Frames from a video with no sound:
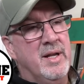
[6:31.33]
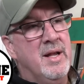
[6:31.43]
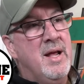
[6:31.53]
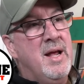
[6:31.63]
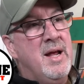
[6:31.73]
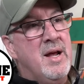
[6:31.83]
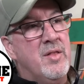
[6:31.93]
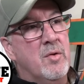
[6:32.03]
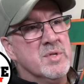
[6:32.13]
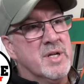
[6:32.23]
And
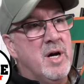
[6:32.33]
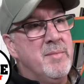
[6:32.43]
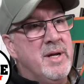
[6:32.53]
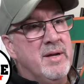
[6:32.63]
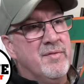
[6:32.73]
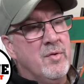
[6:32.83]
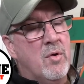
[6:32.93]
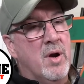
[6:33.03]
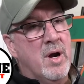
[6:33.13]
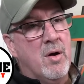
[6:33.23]
there was a company in
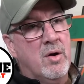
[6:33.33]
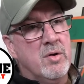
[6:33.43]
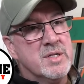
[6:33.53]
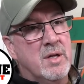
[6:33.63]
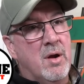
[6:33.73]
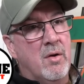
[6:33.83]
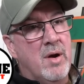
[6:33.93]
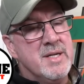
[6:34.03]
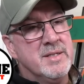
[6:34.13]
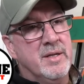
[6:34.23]
Florida called Chris Clark
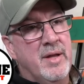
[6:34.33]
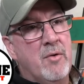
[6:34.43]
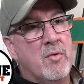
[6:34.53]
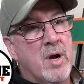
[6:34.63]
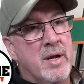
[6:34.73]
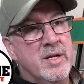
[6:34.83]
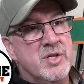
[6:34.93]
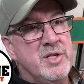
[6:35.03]
Racing, and they were running a